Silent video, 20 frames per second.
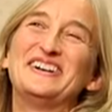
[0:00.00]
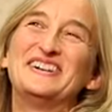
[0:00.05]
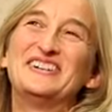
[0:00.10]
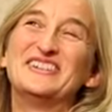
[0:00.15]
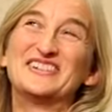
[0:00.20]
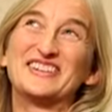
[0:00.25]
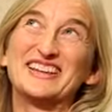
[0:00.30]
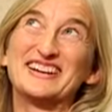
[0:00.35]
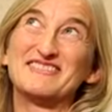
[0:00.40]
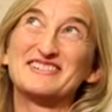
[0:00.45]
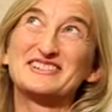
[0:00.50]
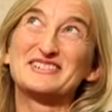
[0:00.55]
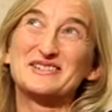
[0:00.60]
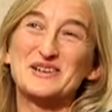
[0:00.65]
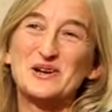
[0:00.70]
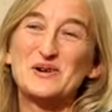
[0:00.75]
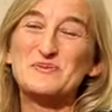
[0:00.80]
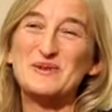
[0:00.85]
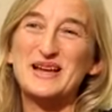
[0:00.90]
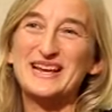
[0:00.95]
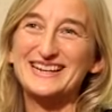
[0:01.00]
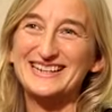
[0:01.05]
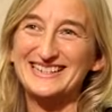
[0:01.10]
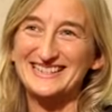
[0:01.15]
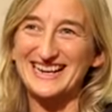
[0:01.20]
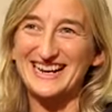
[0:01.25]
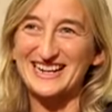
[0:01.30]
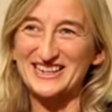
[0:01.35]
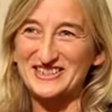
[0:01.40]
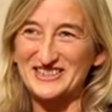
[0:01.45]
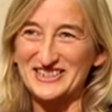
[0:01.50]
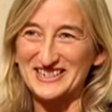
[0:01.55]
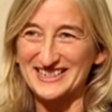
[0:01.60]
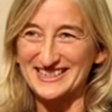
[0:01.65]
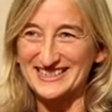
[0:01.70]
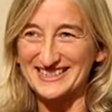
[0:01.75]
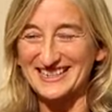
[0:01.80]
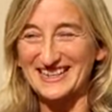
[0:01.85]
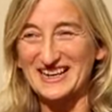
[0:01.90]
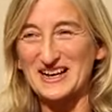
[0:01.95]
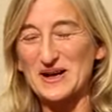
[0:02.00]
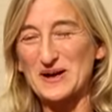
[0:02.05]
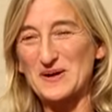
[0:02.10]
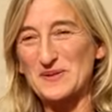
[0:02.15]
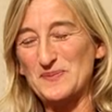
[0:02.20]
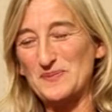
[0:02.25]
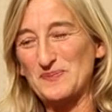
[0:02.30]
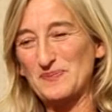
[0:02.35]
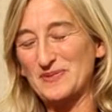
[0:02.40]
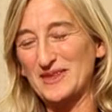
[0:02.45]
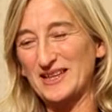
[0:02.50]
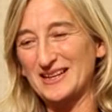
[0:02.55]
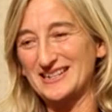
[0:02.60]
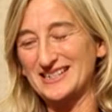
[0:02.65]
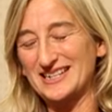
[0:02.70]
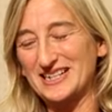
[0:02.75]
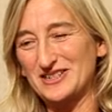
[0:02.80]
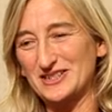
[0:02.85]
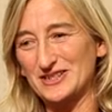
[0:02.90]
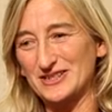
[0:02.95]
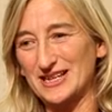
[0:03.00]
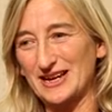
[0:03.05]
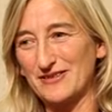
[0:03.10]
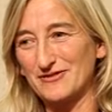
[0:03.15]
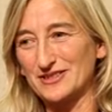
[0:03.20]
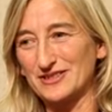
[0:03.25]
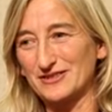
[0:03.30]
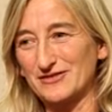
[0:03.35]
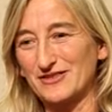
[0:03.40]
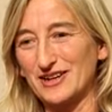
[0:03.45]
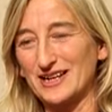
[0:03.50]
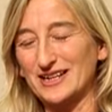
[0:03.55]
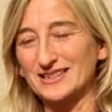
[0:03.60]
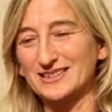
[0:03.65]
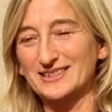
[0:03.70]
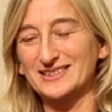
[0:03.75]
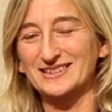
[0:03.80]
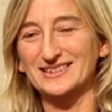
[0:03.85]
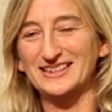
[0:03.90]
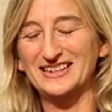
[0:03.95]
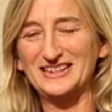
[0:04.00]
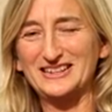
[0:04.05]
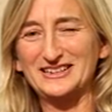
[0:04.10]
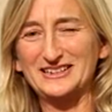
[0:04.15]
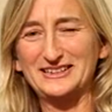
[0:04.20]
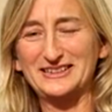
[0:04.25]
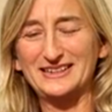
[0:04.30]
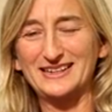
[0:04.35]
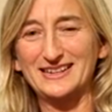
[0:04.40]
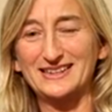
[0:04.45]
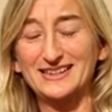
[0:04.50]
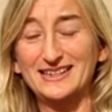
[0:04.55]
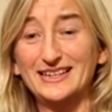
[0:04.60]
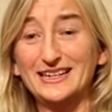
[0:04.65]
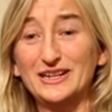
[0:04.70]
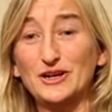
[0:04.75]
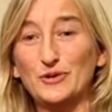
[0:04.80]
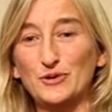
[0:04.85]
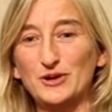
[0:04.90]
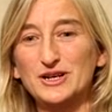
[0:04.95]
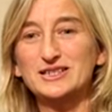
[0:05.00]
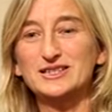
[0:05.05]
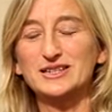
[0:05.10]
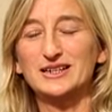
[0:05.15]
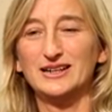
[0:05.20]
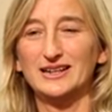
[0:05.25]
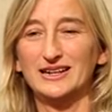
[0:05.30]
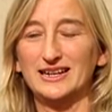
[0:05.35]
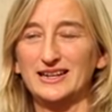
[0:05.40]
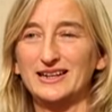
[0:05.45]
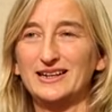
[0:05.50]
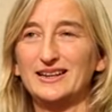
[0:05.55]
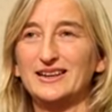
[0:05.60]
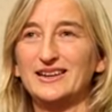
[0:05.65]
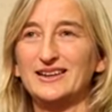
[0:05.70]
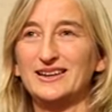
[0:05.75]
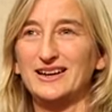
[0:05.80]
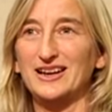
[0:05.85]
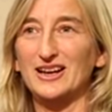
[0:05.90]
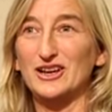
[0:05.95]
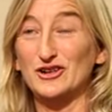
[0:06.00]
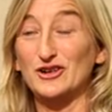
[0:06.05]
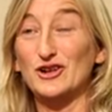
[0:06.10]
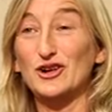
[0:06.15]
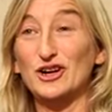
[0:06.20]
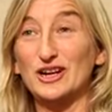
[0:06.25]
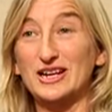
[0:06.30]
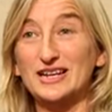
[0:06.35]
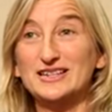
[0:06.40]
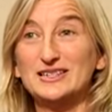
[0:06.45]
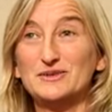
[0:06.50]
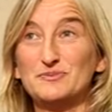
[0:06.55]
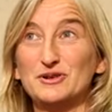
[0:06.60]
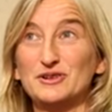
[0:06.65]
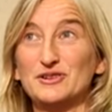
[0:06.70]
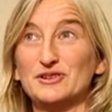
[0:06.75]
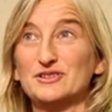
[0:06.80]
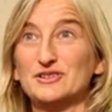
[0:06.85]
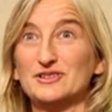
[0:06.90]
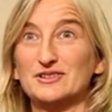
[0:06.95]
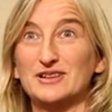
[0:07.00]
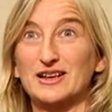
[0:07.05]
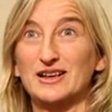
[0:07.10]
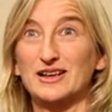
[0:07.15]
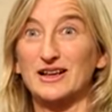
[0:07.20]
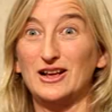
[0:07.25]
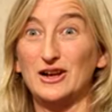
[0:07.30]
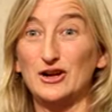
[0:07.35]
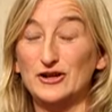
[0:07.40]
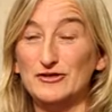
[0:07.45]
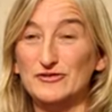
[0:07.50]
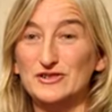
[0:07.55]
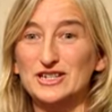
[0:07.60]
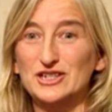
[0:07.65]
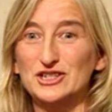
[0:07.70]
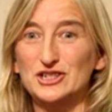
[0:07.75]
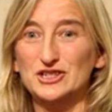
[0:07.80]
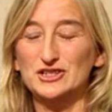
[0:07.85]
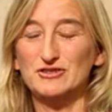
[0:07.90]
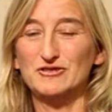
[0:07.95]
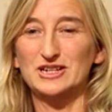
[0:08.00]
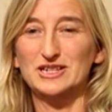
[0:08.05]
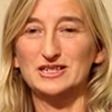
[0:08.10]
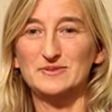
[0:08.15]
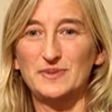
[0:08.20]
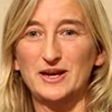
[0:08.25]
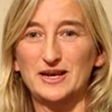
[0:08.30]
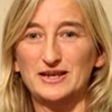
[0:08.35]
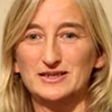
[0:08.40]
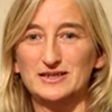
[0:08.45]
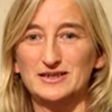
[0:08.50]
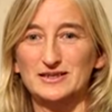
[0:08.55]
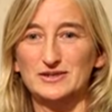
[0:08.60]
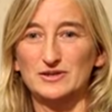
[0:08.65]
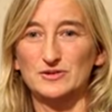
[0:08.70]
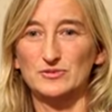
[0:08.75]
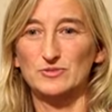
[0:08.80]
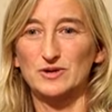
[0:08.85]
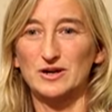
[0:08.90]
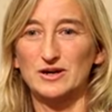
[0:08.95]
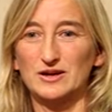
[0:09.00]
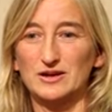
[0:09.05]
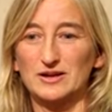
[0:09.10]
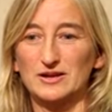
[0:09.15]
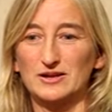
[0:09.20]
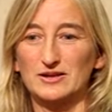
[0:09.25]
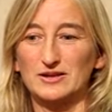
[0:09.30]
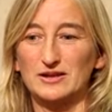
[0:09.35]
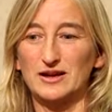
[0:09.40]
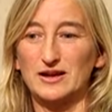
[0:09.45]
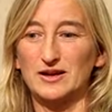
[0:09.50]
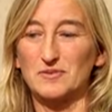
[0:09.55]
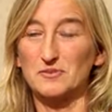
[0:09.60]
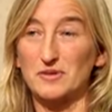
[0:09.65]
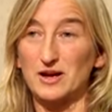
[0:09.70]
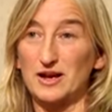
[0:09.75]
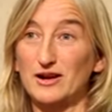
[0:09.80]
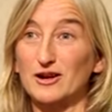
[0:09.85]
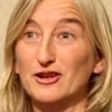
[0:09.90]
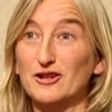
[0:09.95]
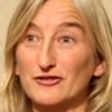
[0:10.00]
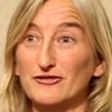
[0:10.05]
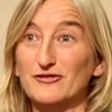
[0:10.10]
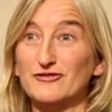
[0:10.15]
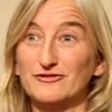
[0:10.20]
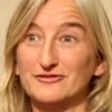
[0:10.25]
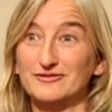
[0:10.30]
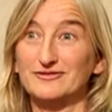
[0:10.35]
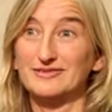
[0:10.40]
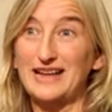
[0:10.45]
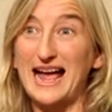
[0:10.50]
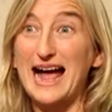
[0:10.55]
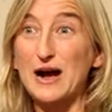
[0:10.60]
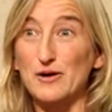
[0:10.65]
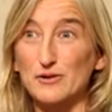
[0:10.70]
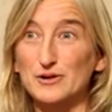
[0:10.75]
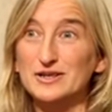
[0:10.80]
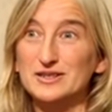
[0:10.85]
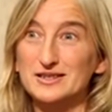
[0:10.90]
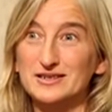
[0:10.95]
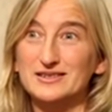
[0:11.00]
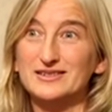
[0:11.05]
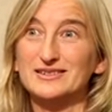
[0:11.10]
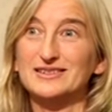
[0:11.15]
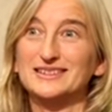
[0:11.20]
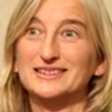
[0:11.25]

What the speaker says: Oh, there are so many challenges that teachers have to face. I think increasingly, not least because a lot of teachers are expected to work a lot of hours,